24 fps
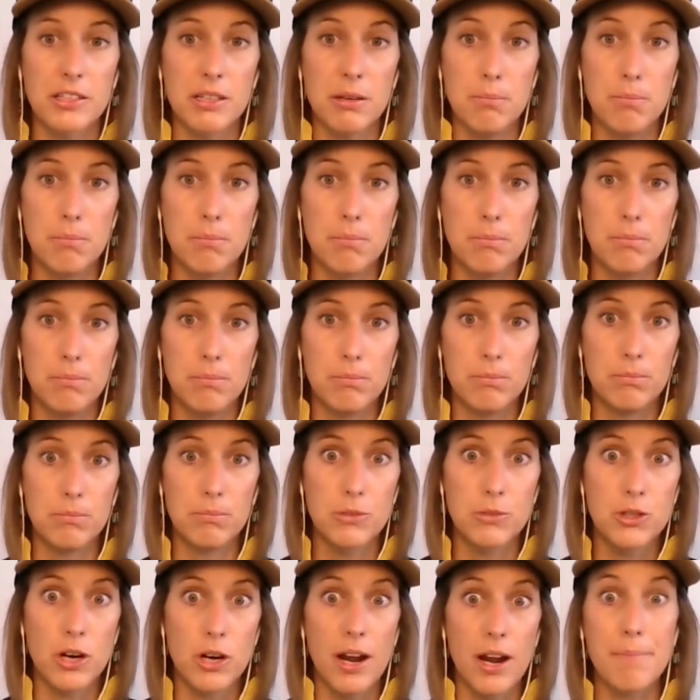to
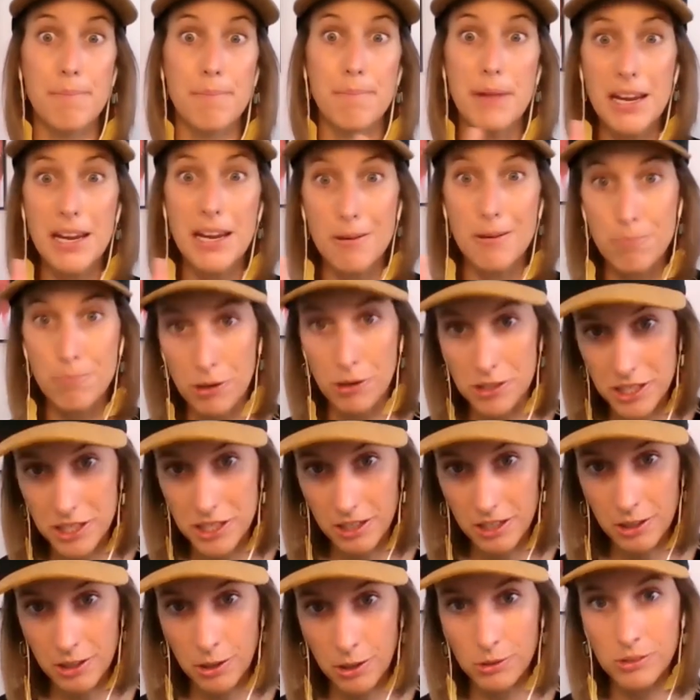try and meet
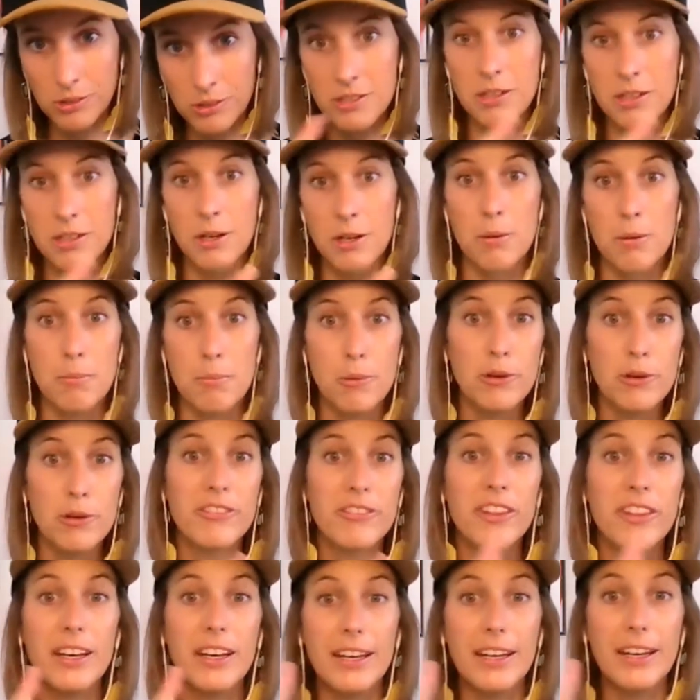project goals, move
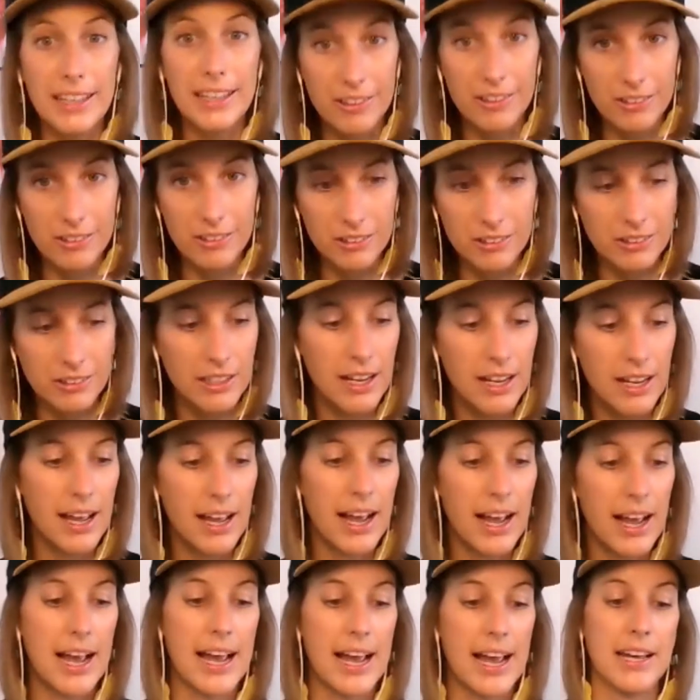the needle,
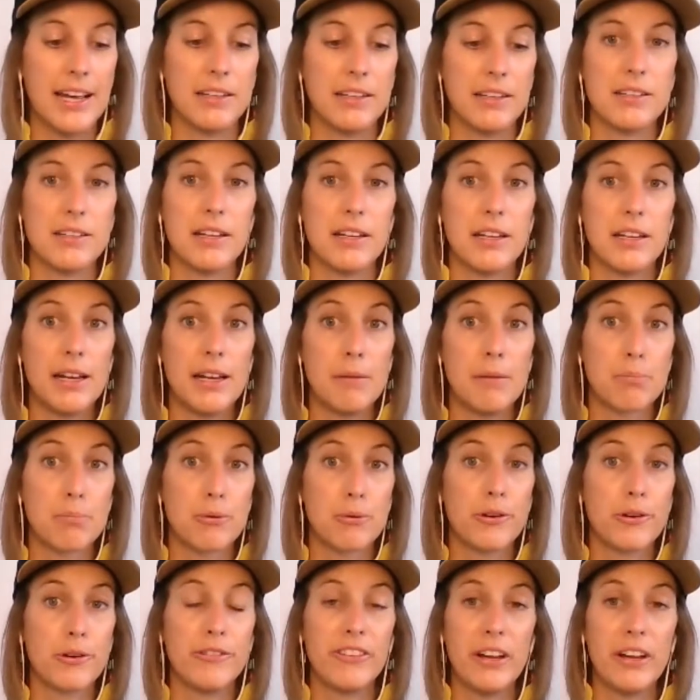and
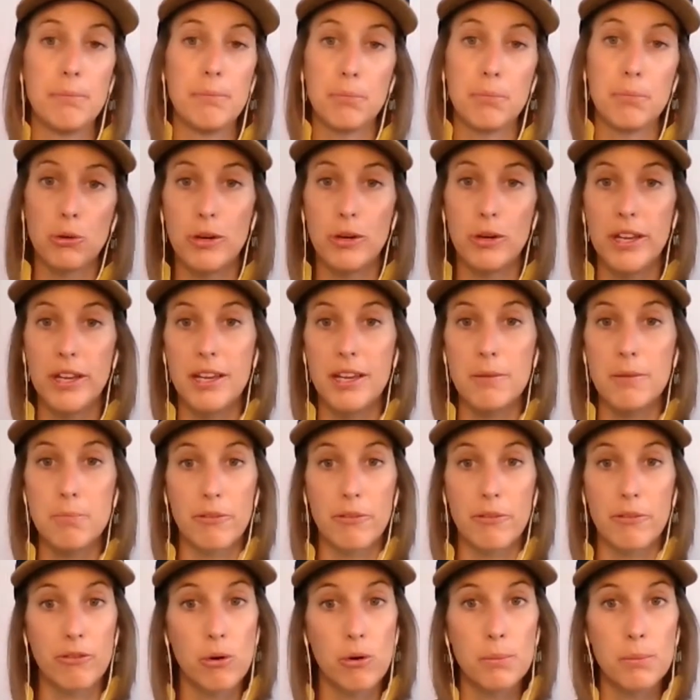improve employee
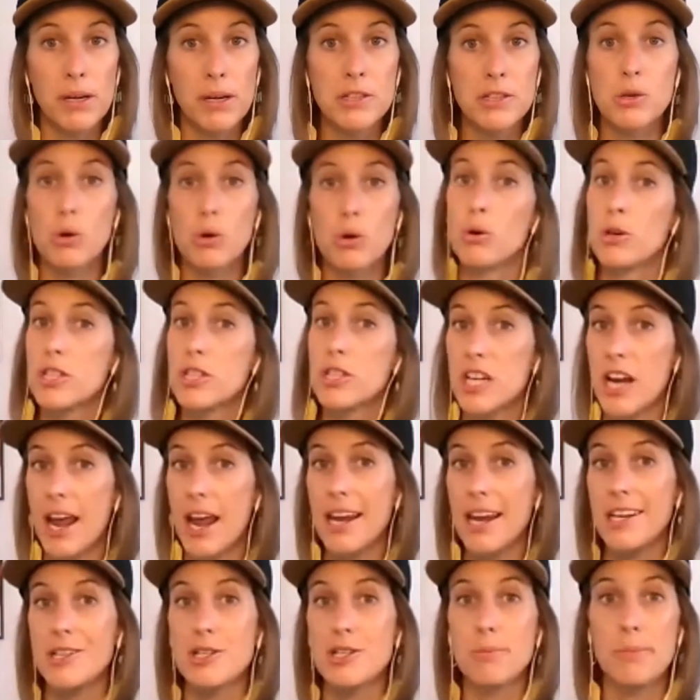performance or
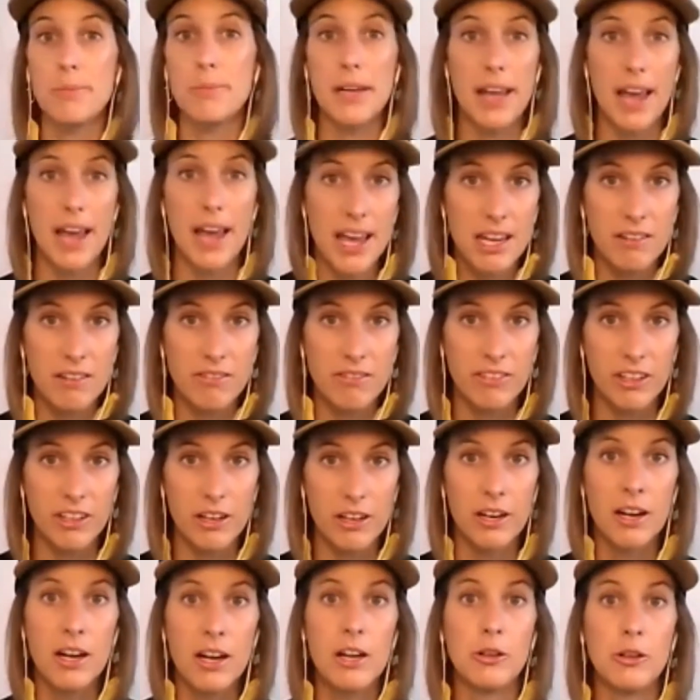change
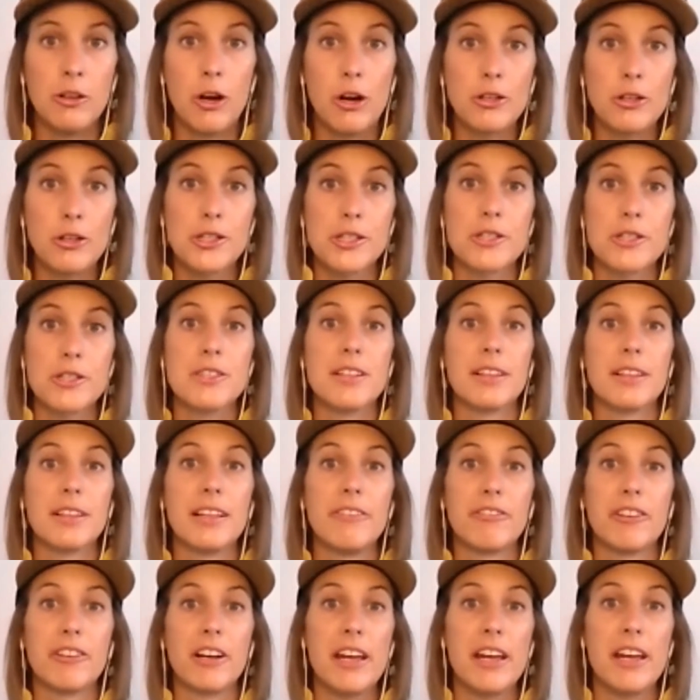behavior, not just
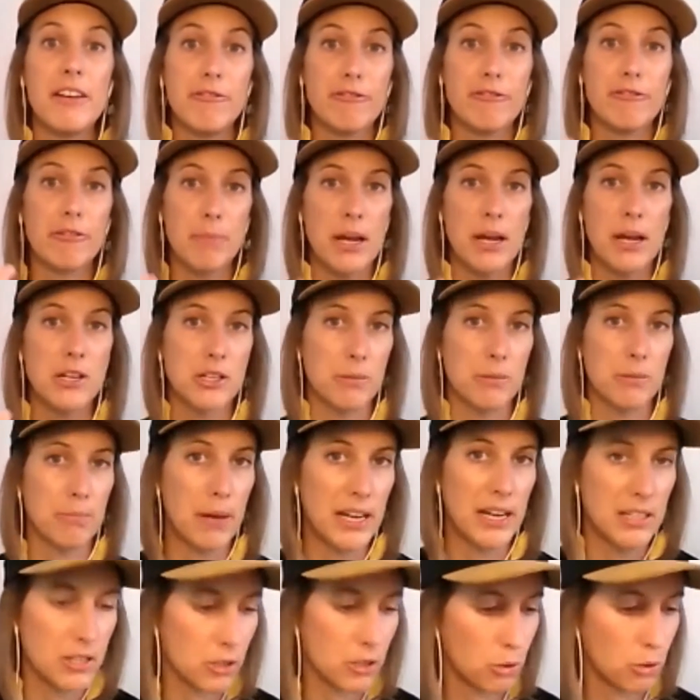deliver
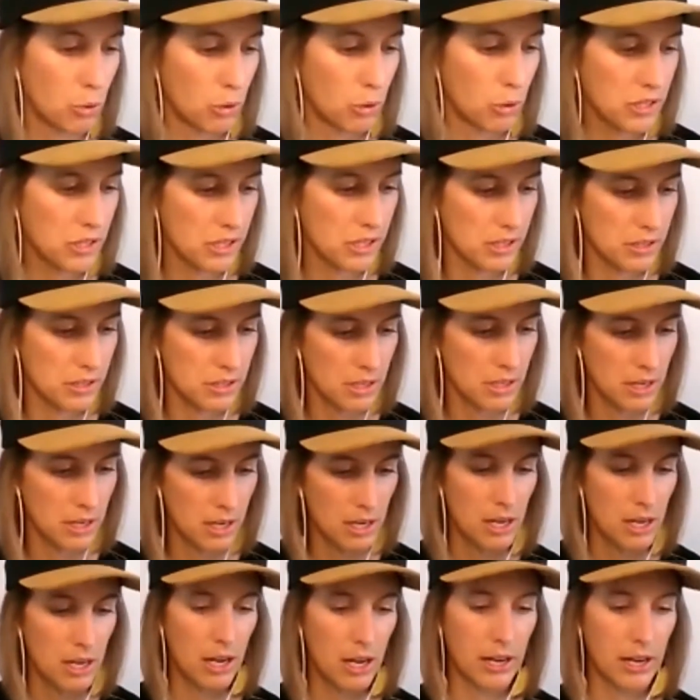information-based courses.
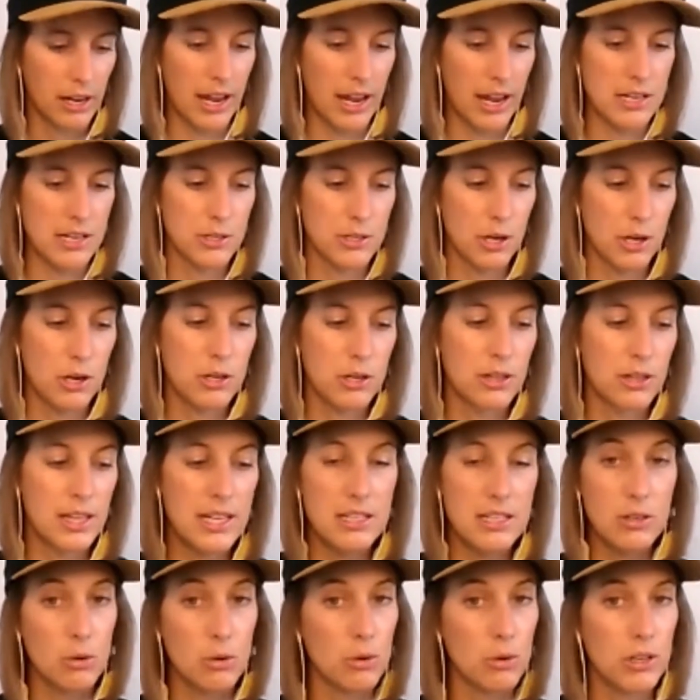Okay, so
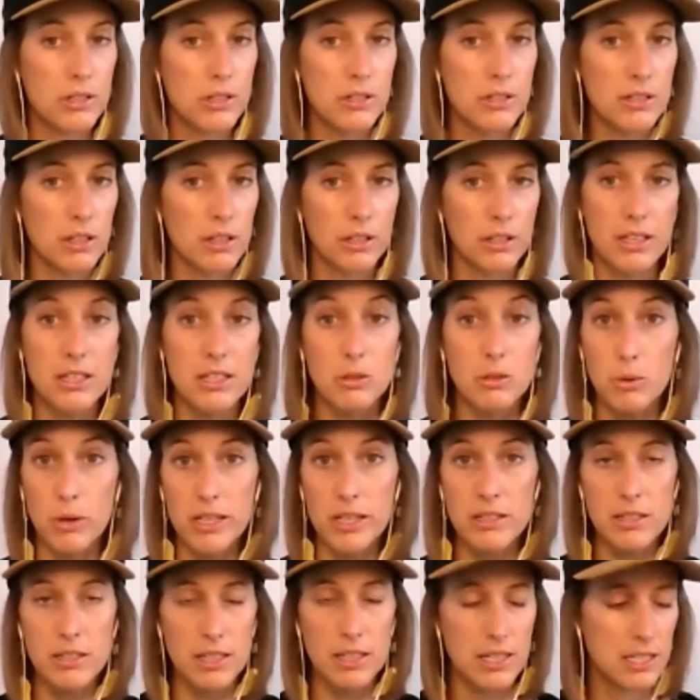this
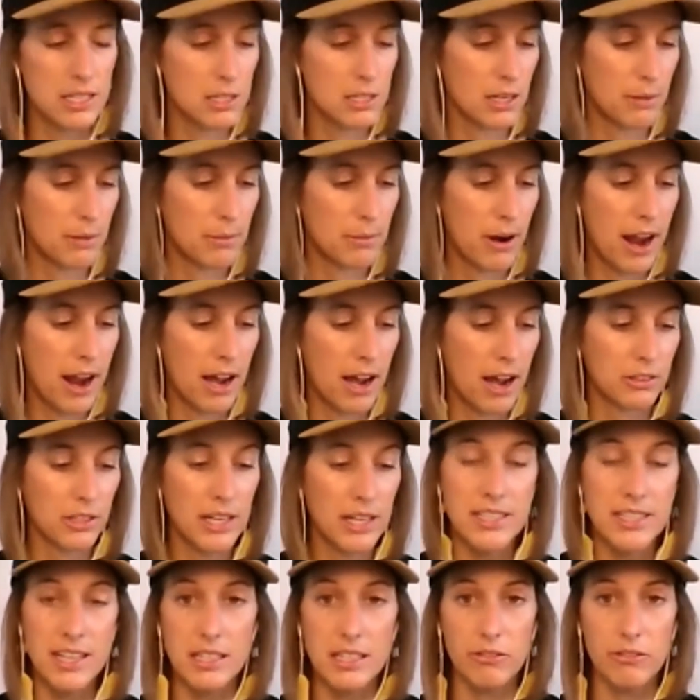quiz is around
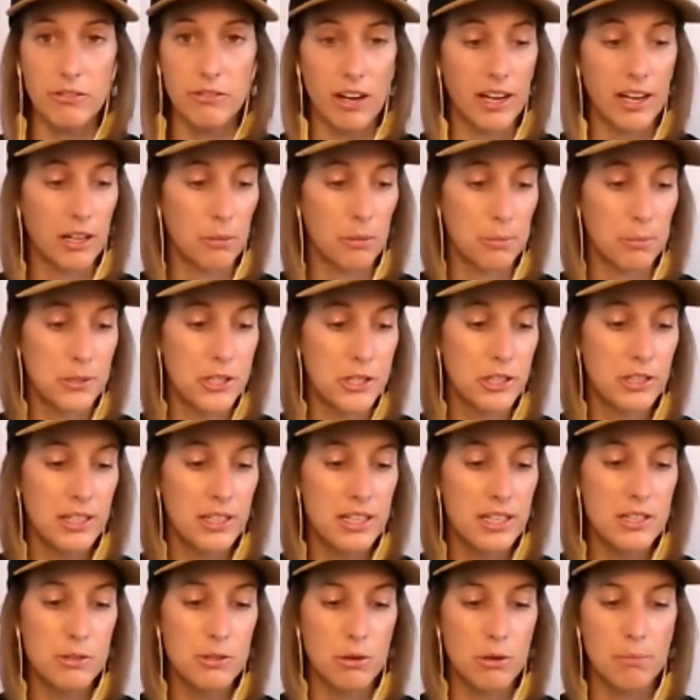identifying
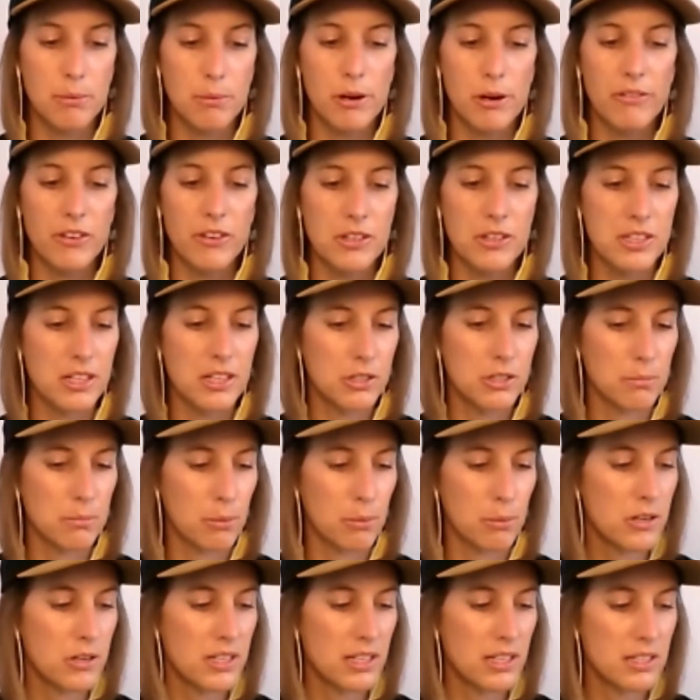opportunities to improve your skills and
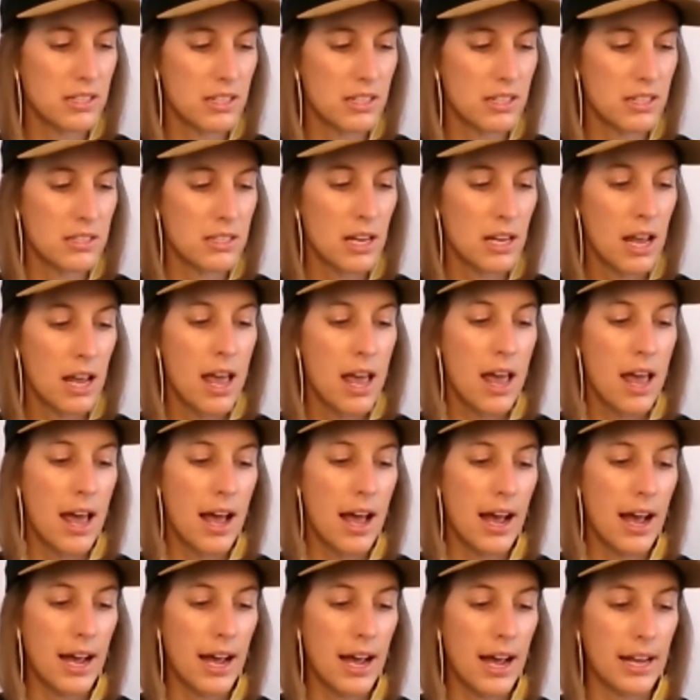processes,
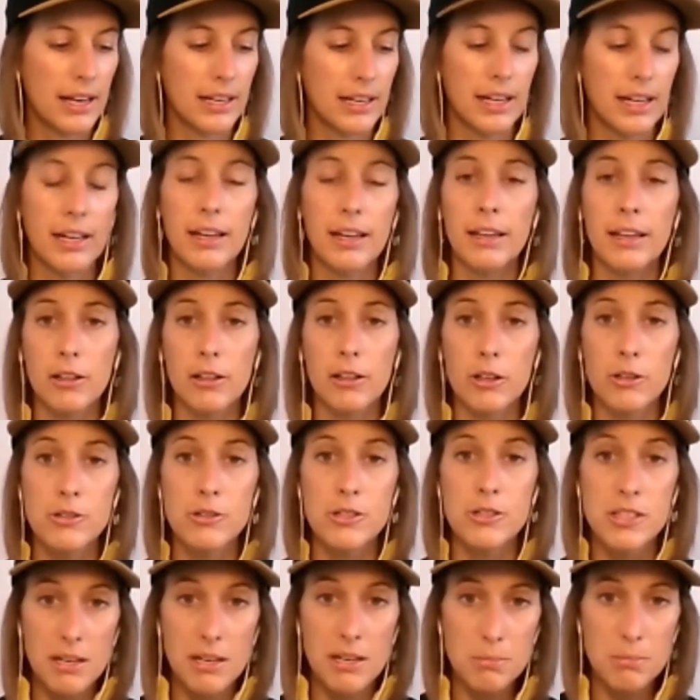and it
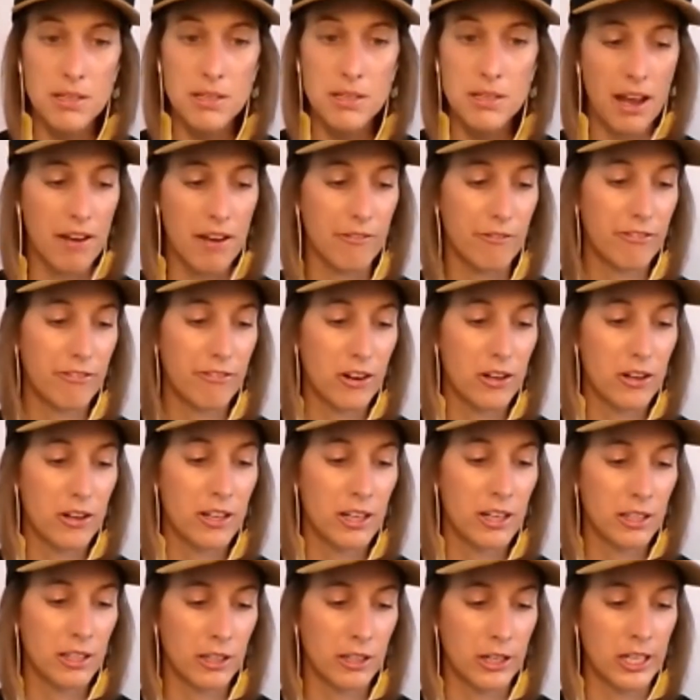includes tips and
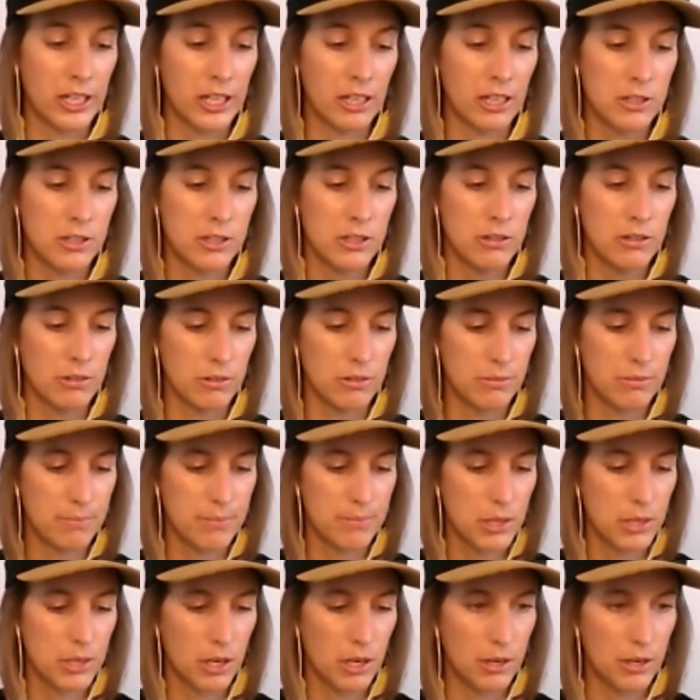further learning too.
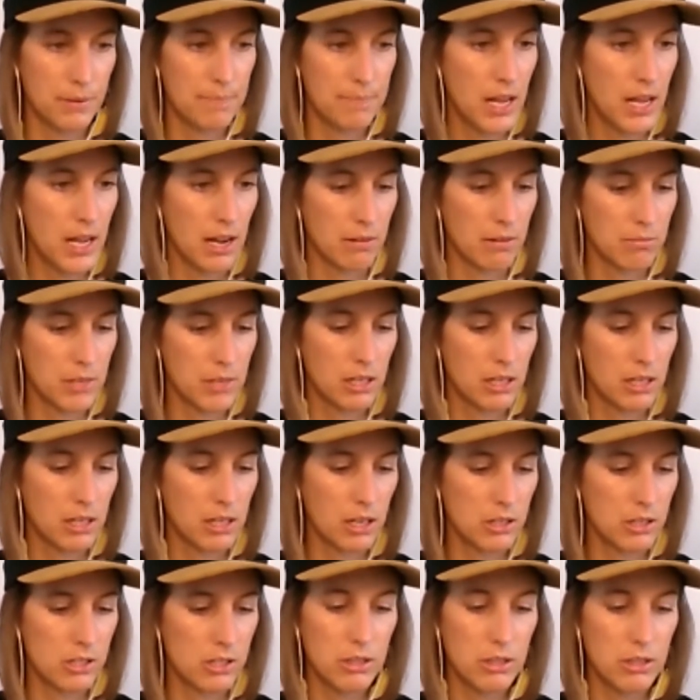So yeah, you can
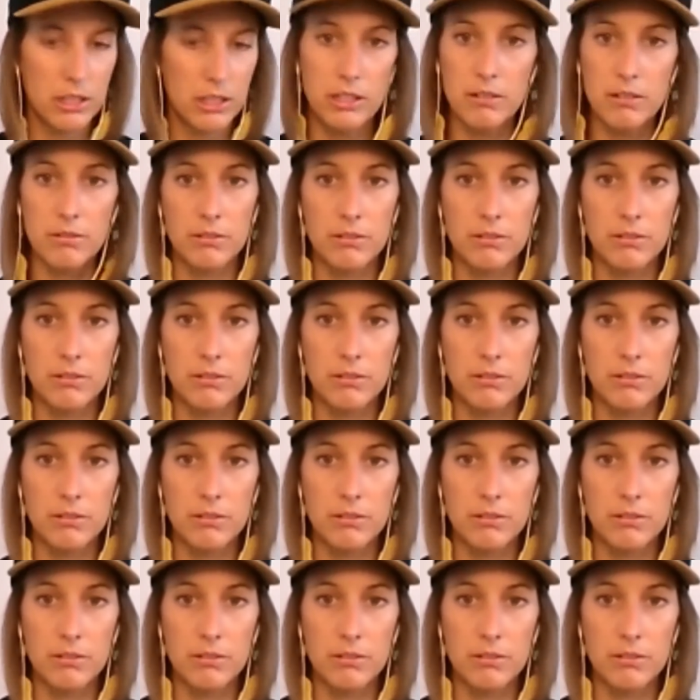go do it.